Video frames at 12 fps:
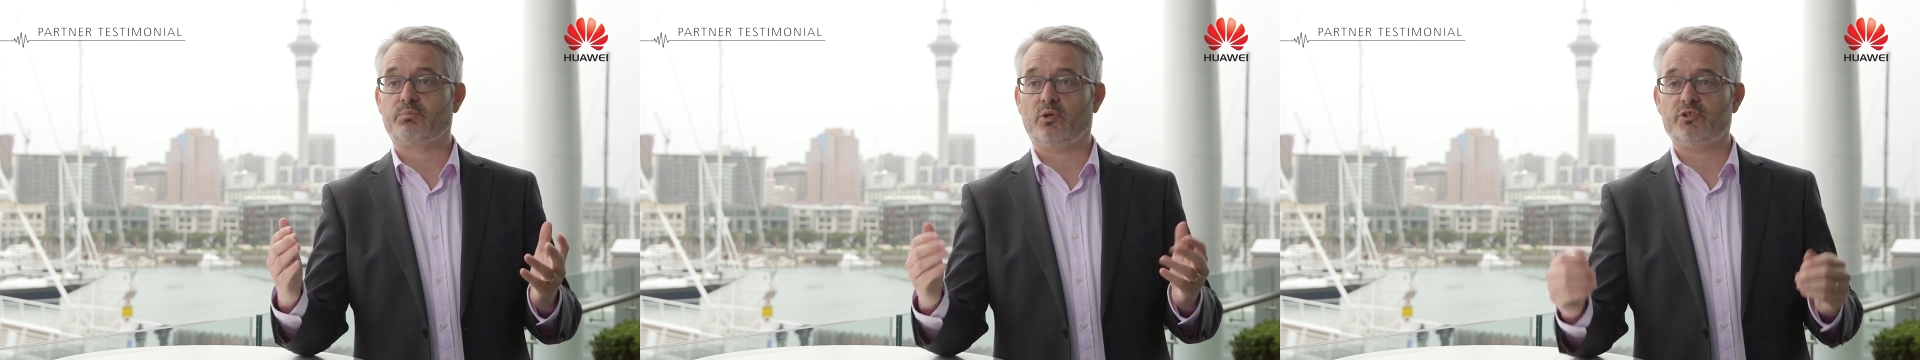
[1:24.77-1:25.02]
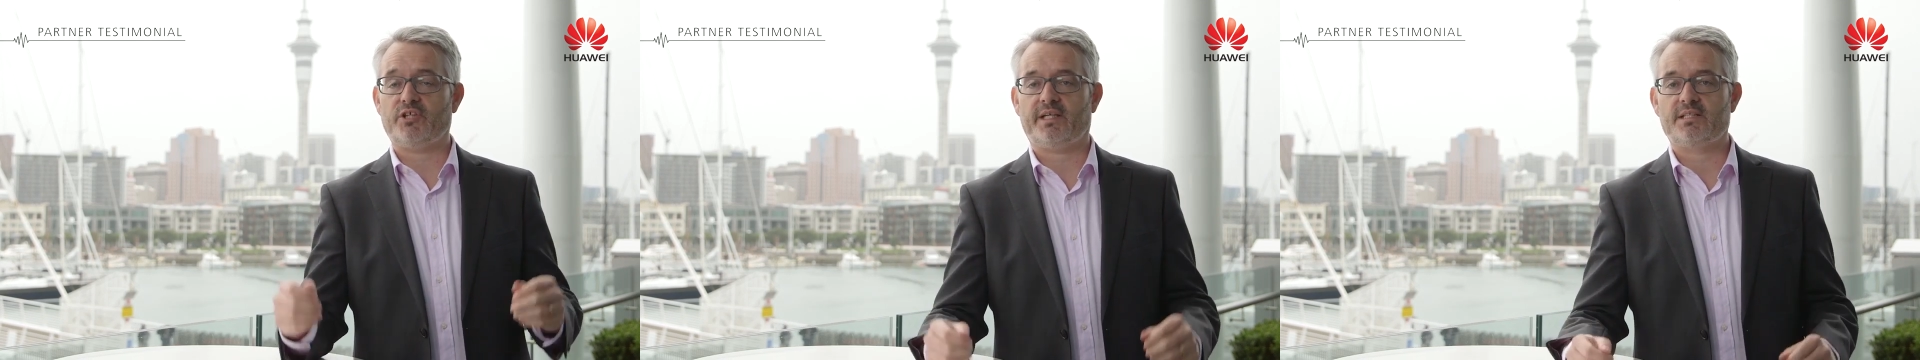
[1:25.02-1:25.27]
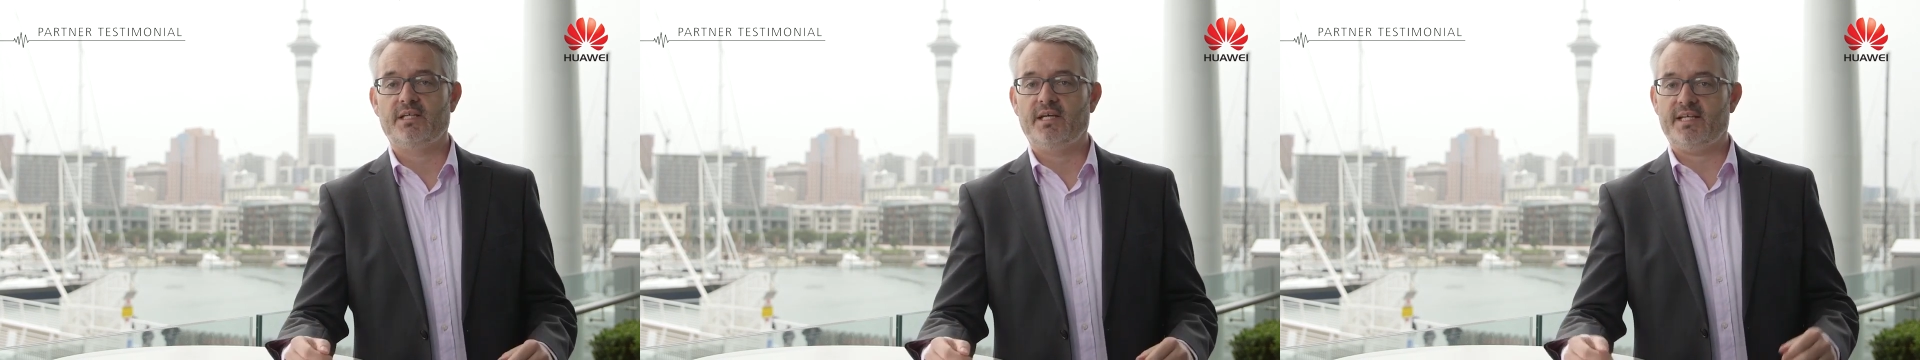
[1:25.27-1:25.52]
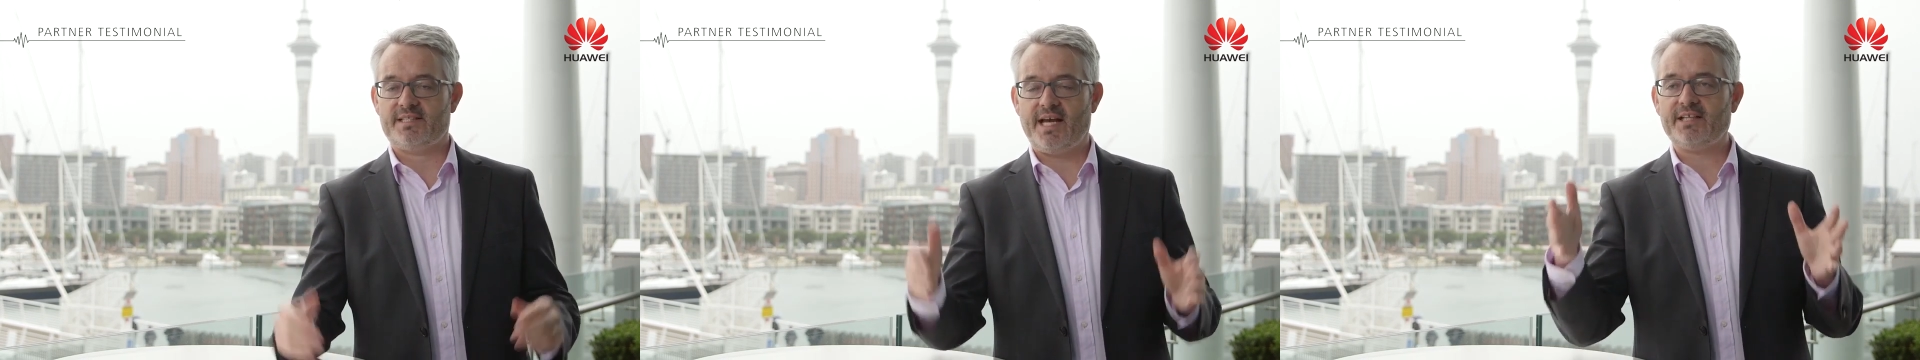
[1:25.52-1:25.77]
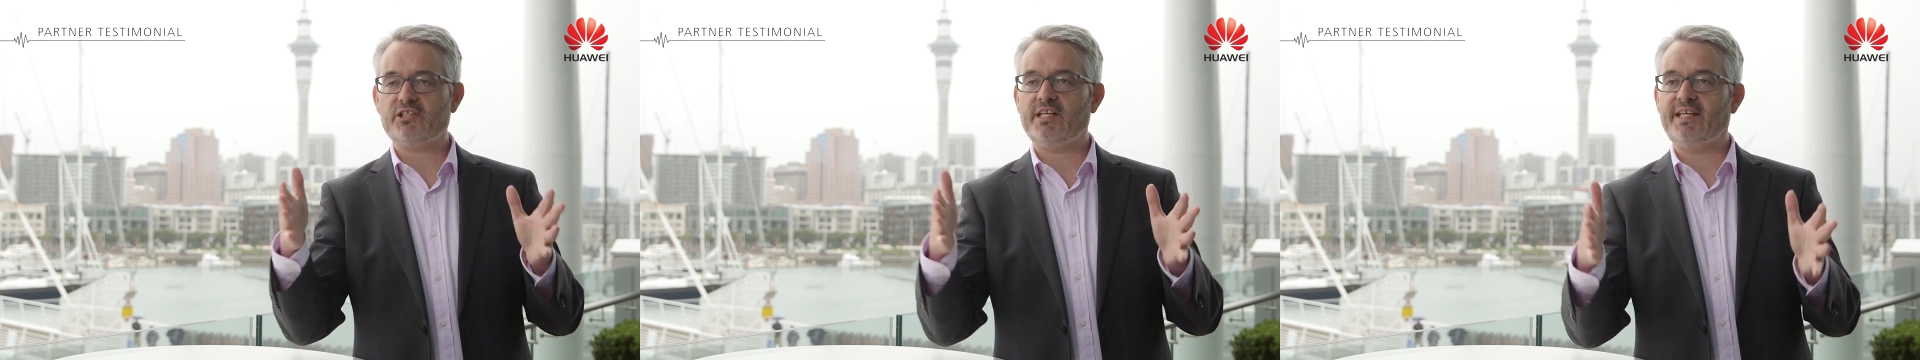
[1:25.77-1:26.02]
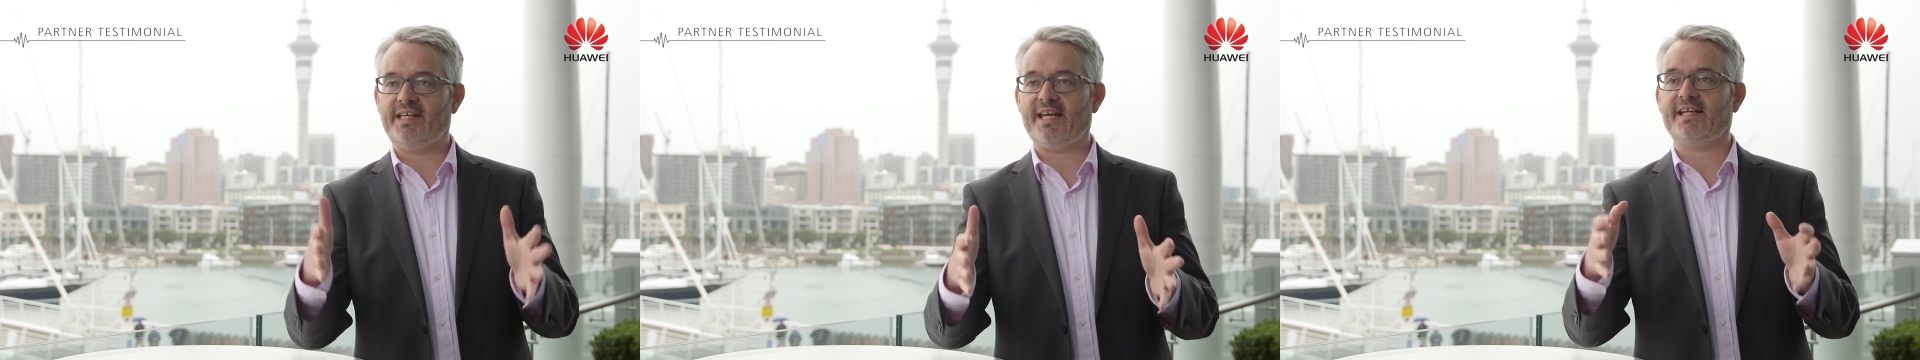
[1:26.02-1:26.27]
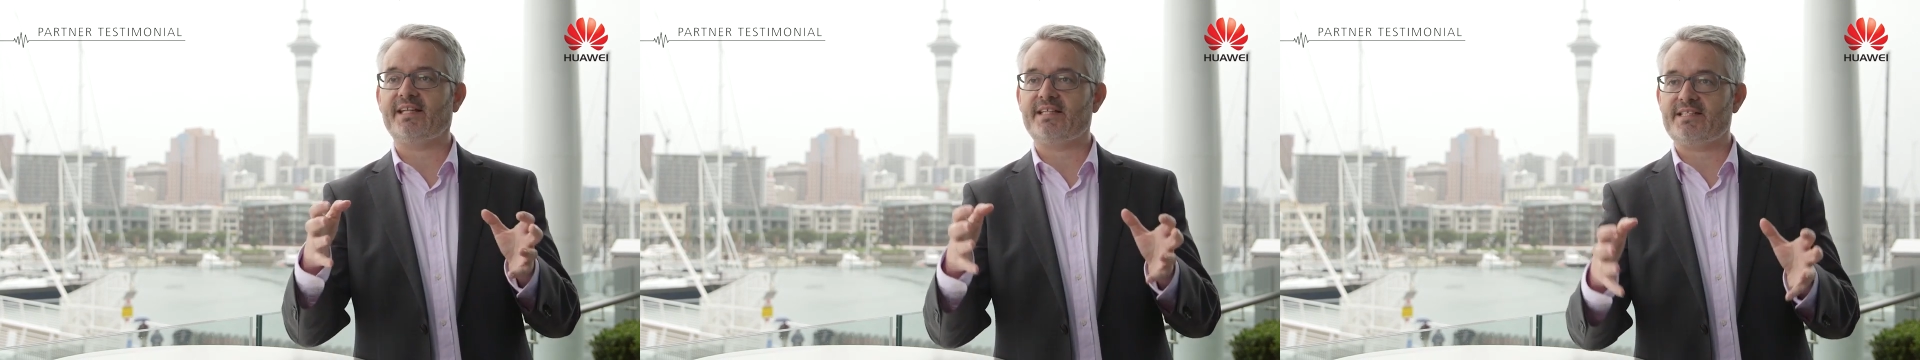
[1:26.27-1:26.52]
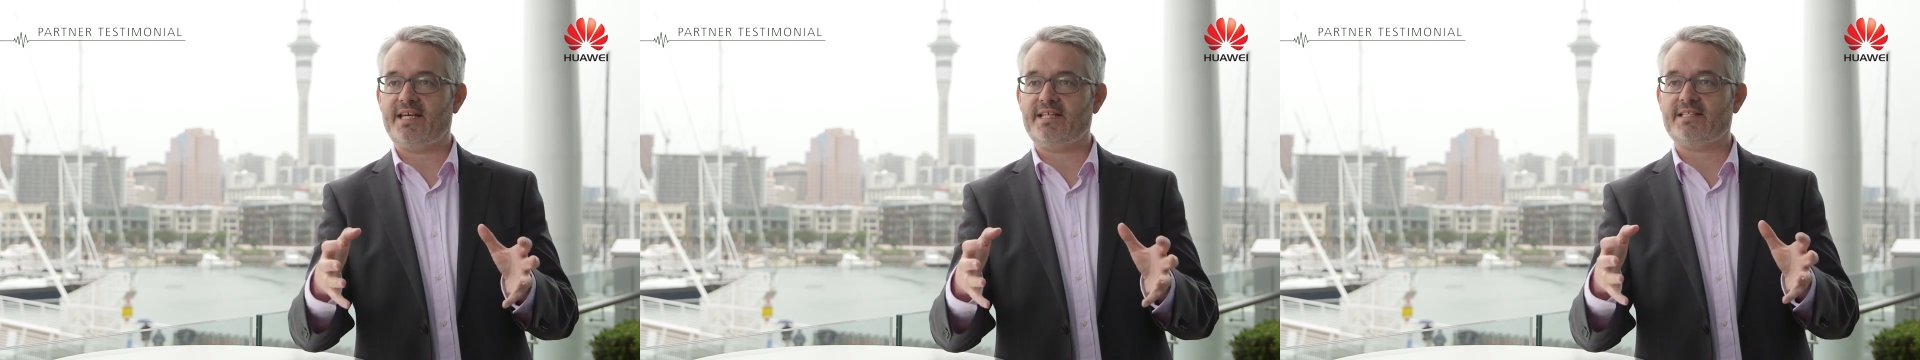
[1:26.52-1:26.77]
project is actually getting the
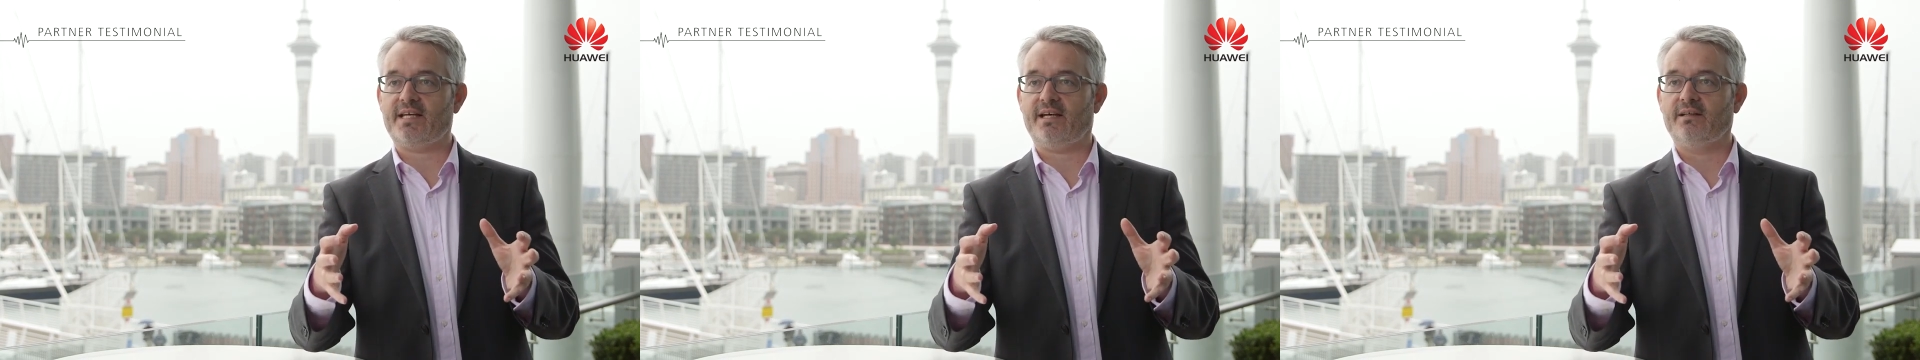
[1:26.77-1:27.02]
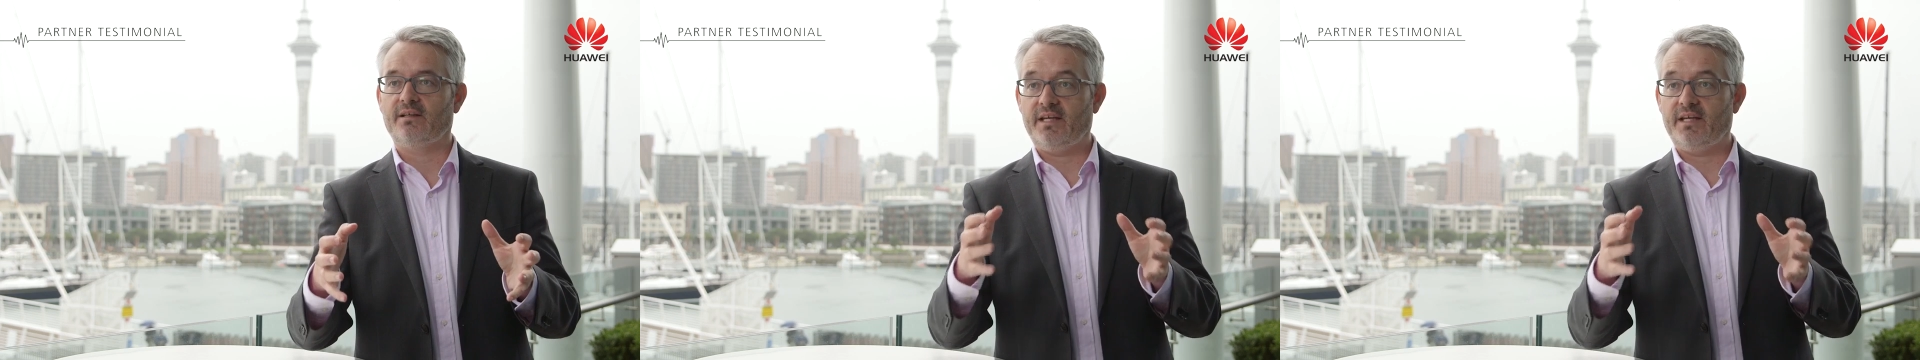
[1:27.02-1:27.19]
data